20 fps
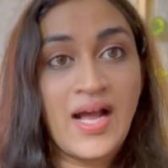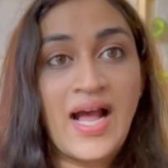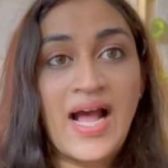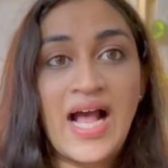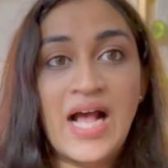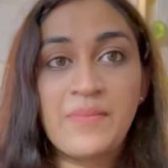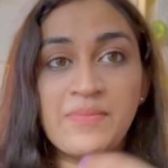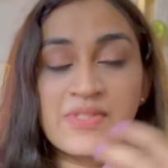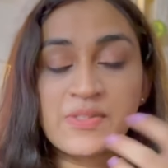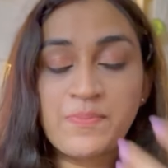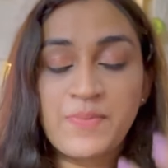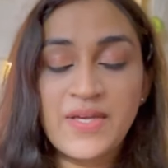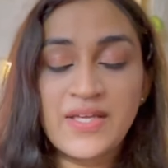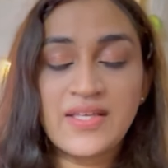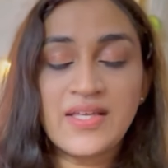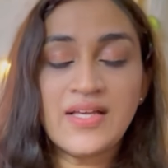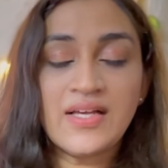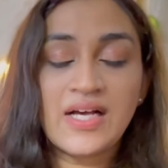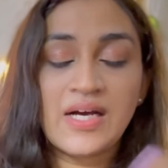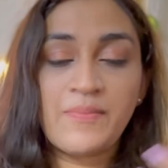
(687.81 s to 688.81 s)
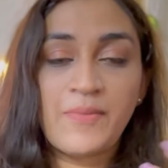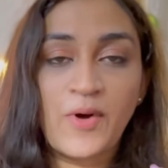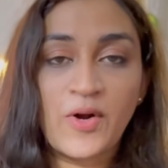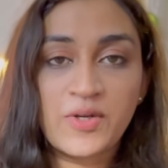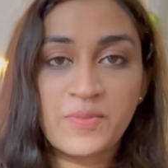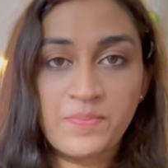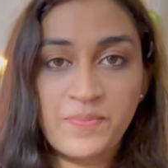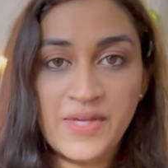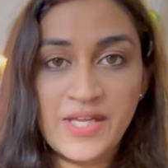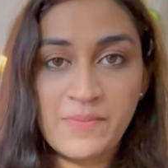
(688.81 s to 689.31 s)
I'm speaking
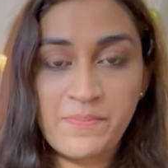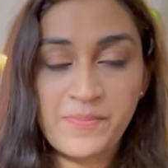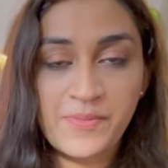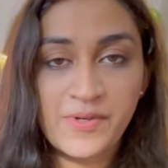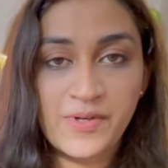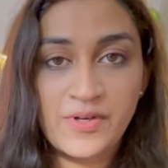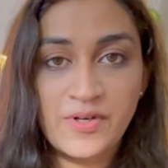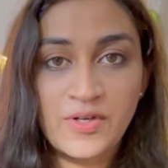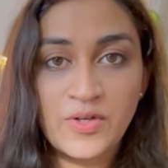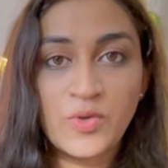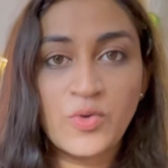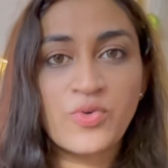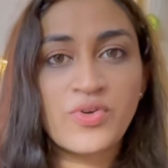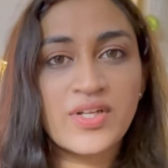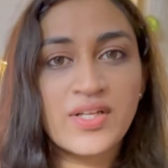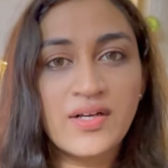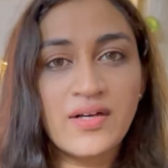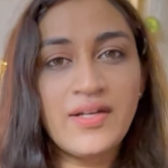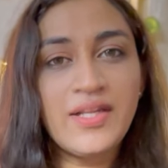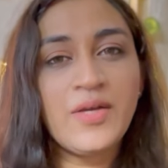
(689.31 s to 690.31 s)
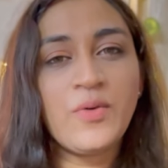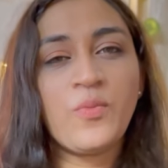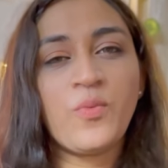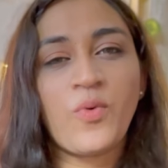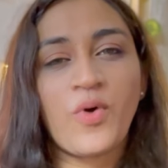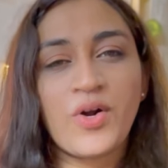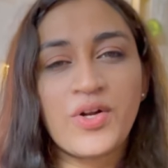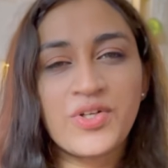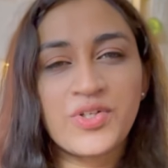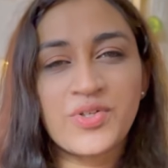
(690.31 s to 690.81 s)
about people who really
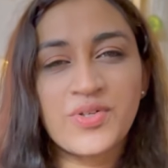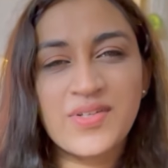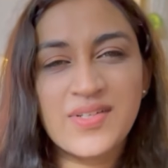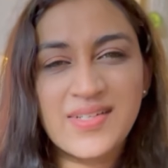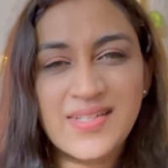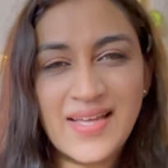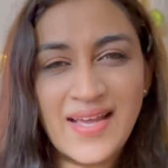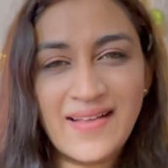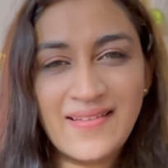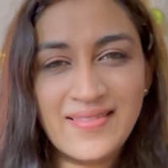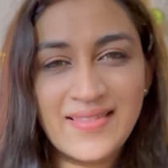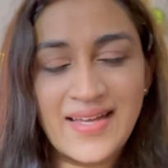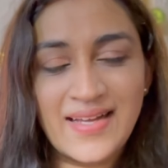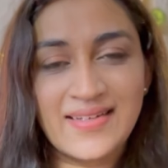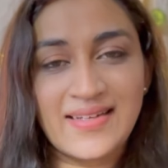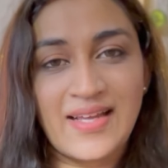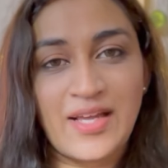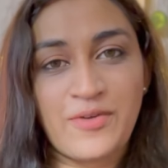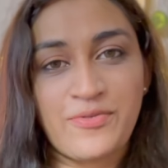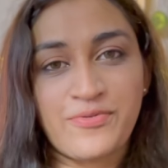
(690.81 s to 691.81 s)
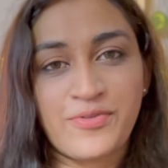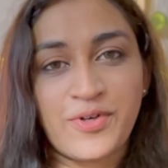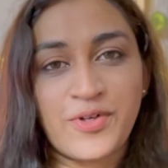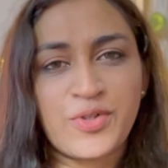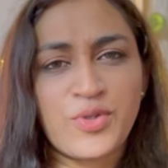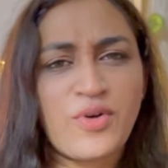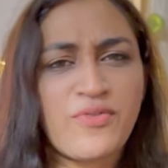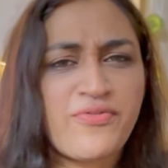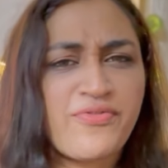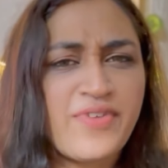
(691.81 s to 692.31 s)
want to take that effort,
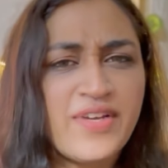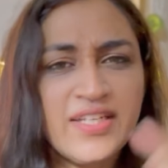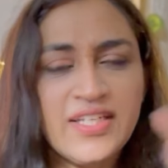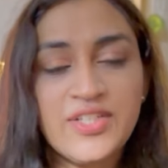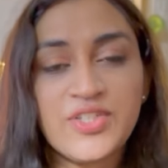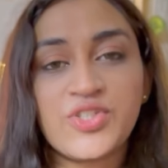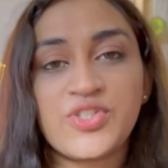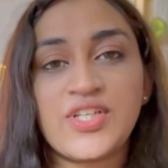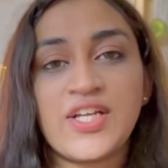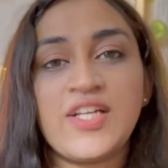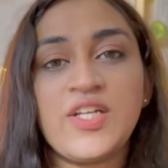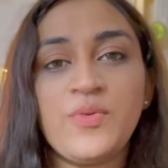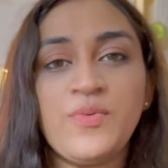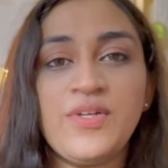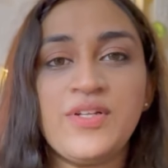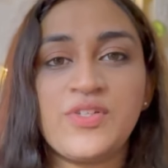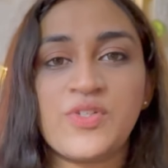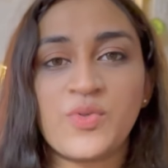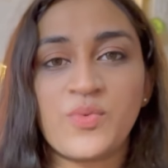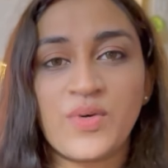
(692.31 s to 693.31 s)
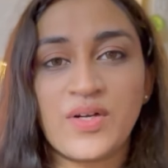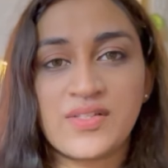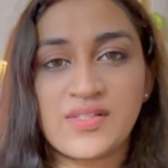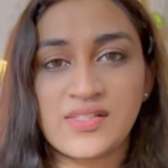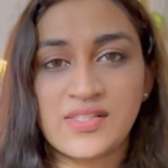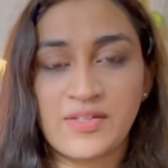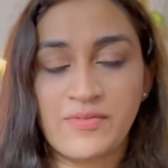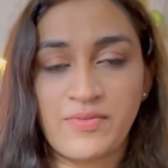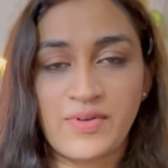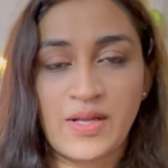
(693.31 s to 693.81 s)
who are very genuine towards
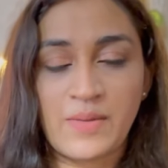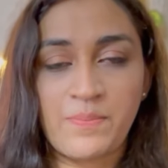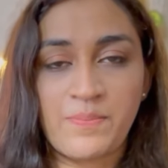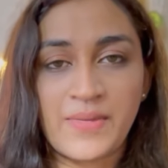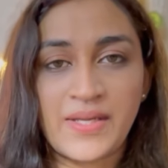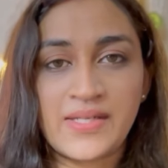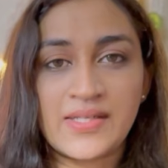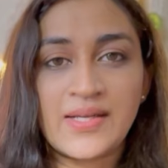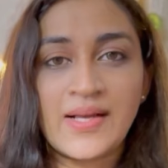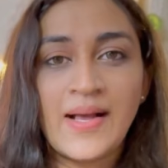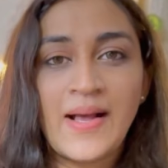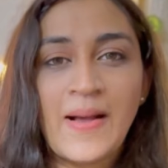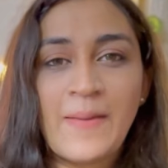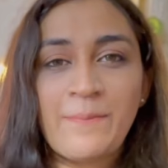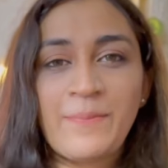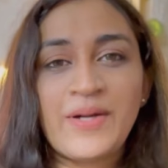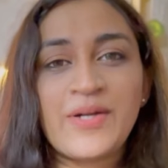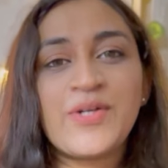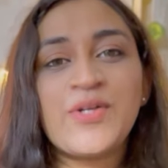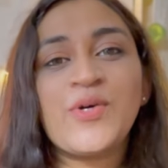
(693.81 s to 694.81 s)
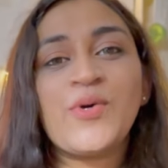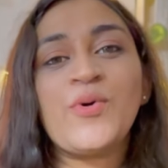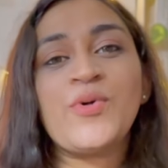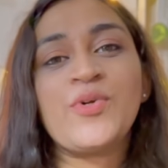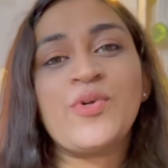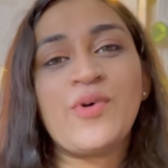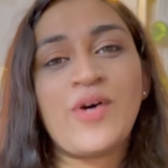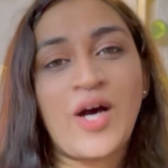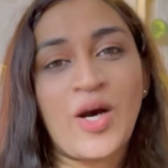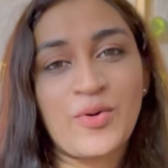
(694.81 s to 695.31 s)
development, but don't
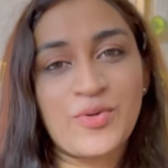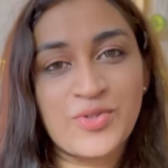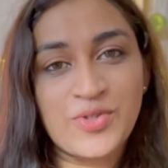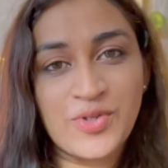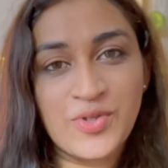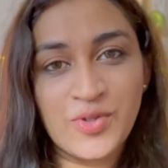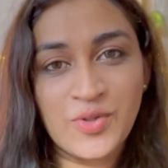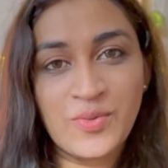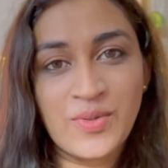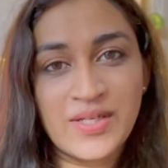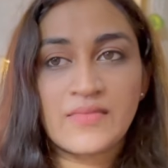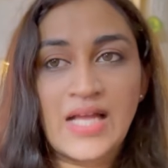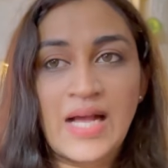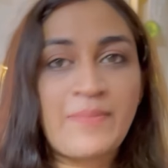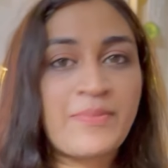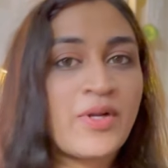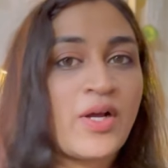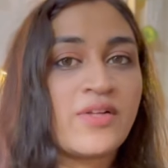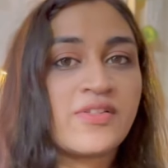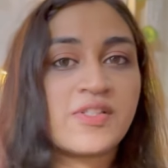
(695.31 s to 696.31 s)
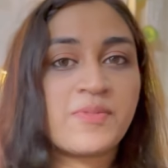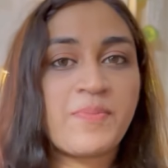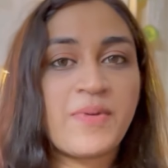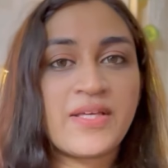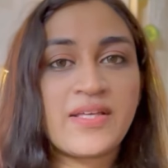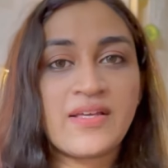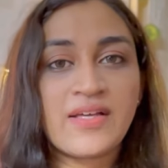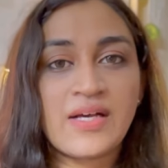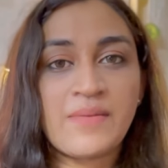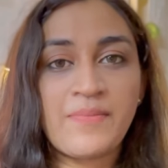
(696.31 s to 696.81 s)
know how to do it. I'm not
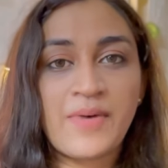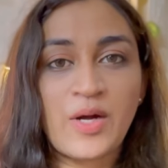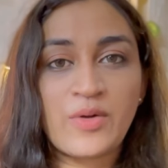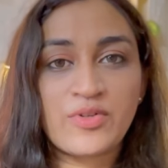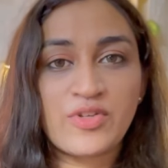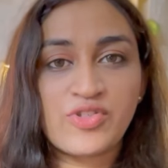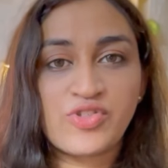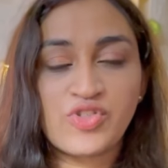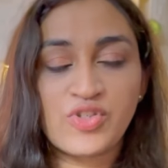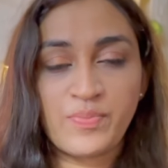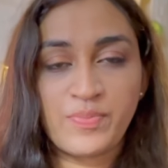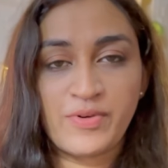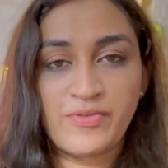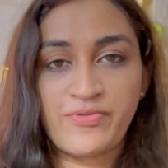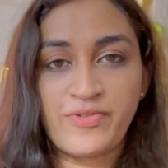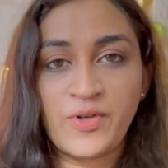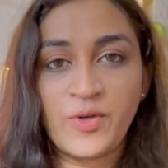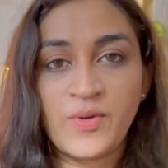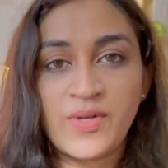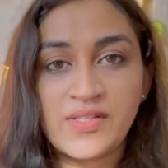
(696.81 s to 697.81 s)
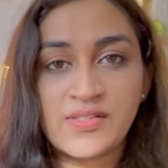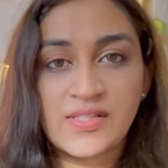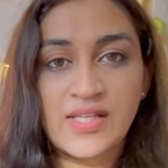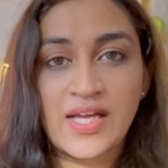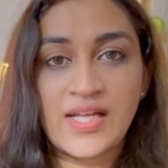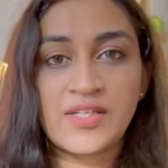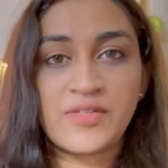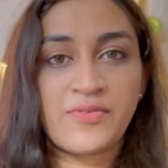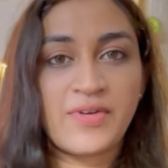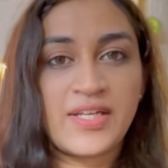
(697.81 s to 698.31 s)
speaking about the superfluous
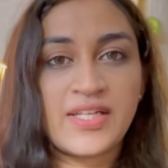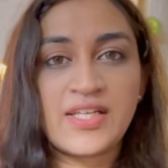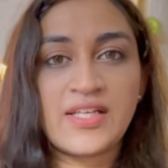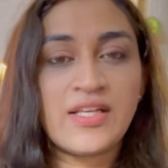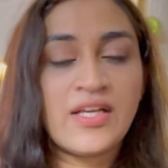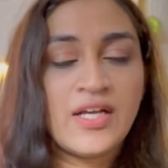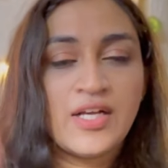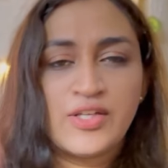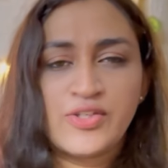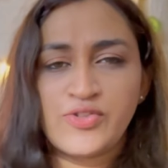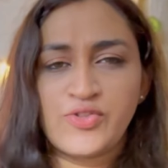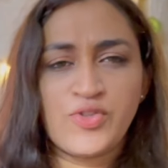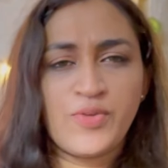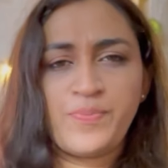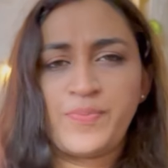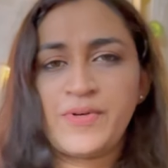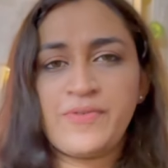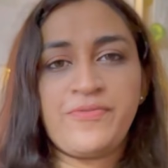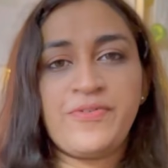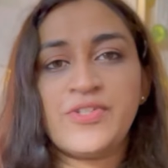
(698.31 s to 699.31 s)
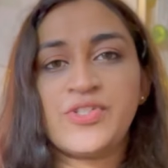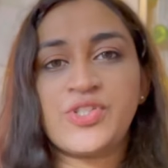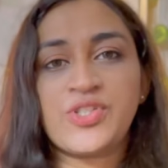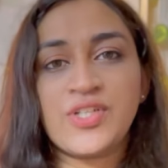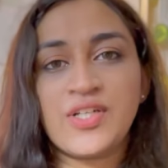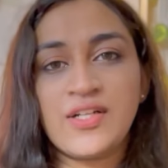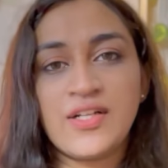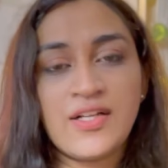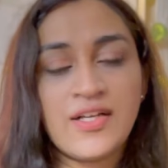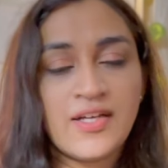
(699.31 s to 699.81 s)
and very
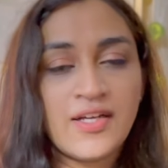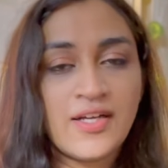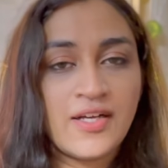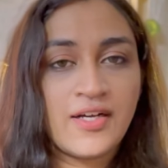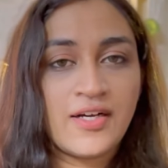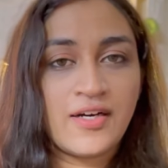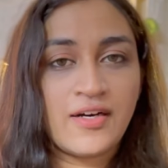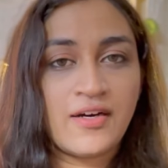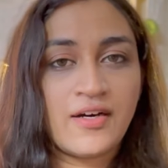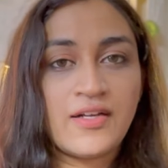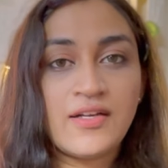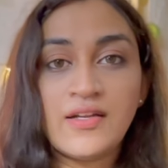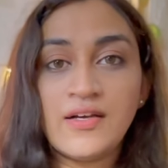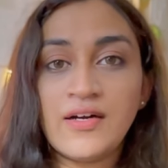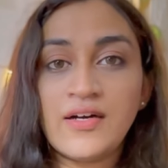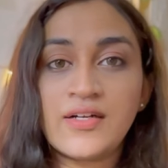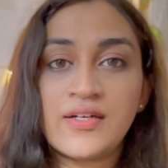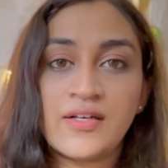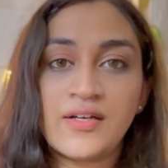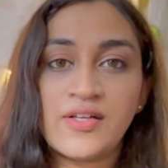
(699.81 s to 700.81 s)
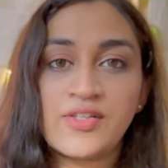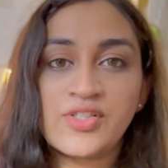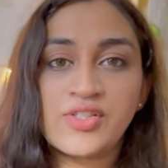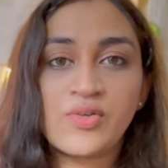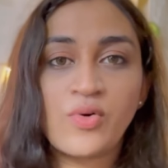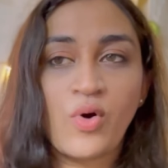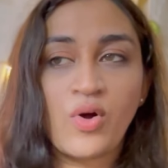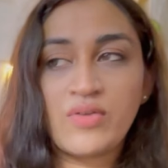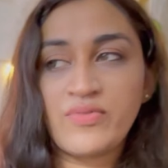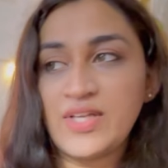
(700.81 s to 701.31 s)
superficial learners
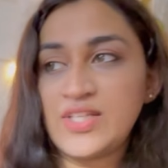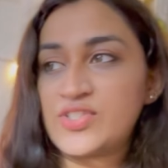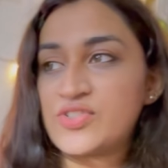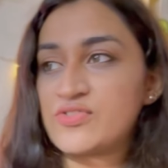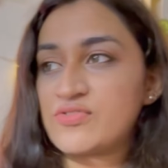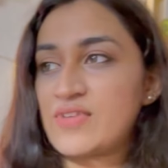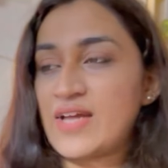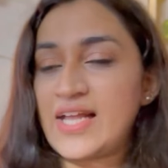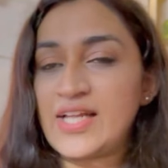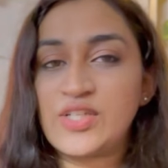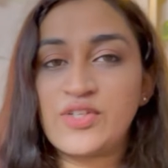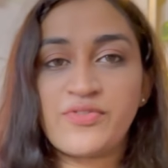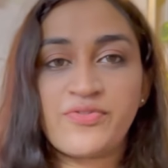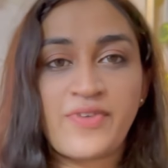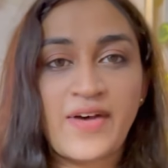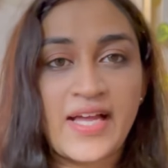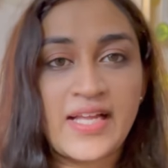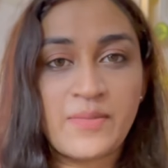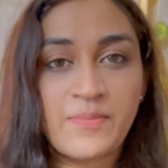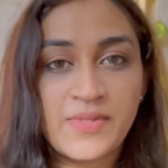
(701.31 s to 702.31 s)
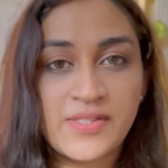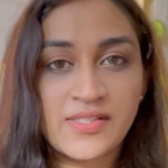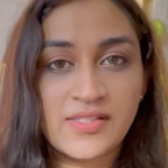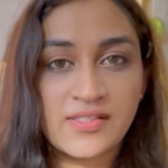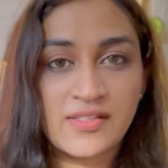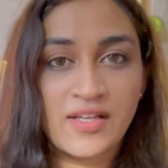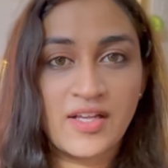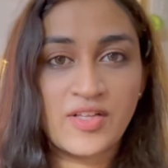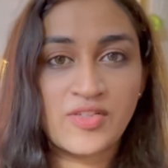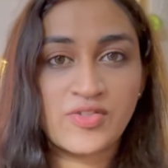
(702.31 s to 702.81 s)
who always try to find
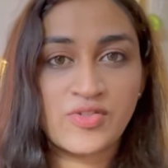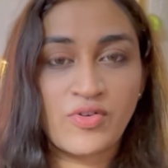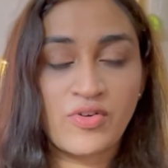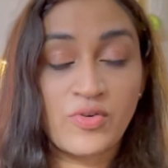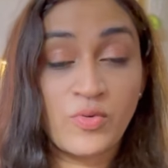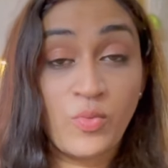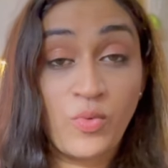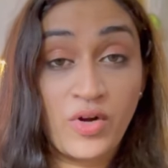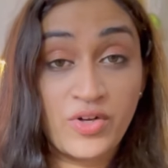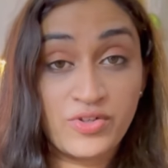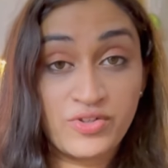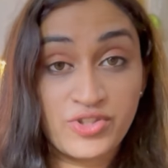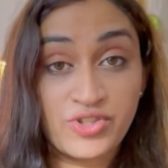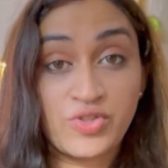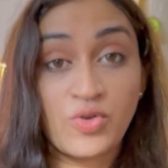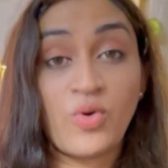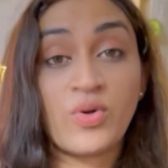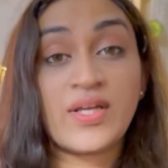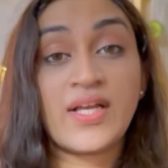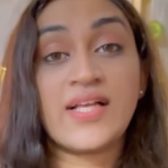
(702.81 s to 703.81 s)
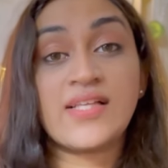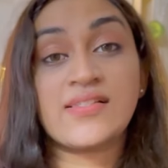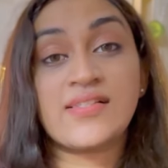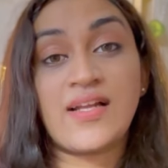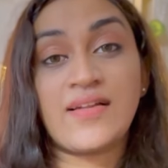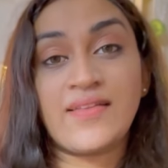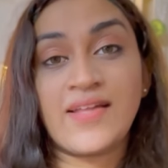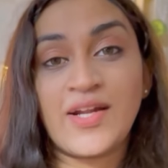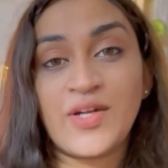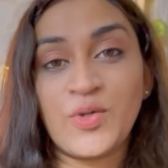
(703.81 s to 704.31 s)
mistakes or who want to showcase
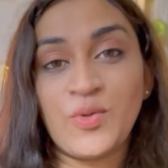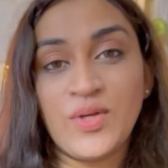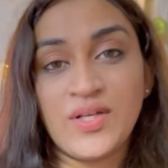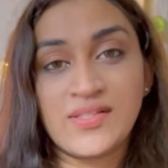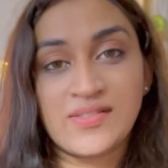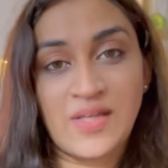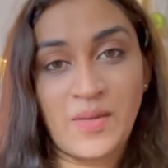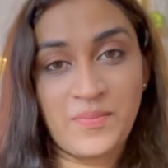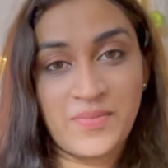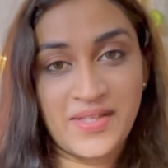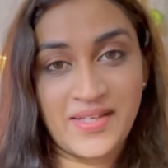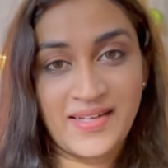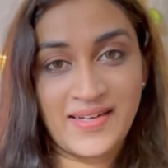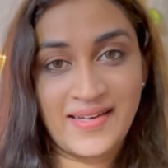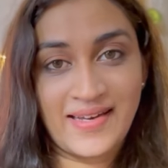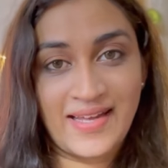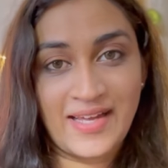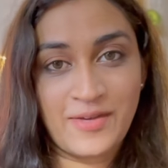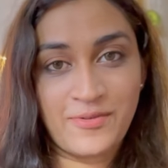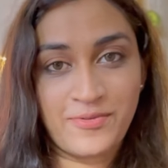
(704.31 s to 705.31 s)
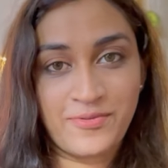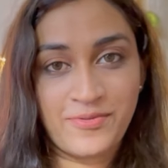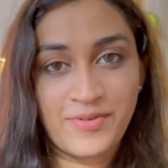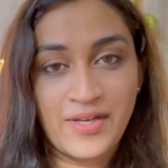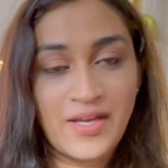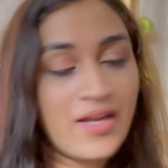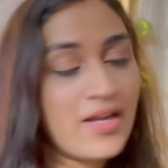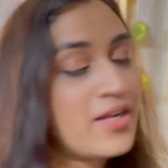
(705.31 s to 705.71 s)
that they're doing something in life.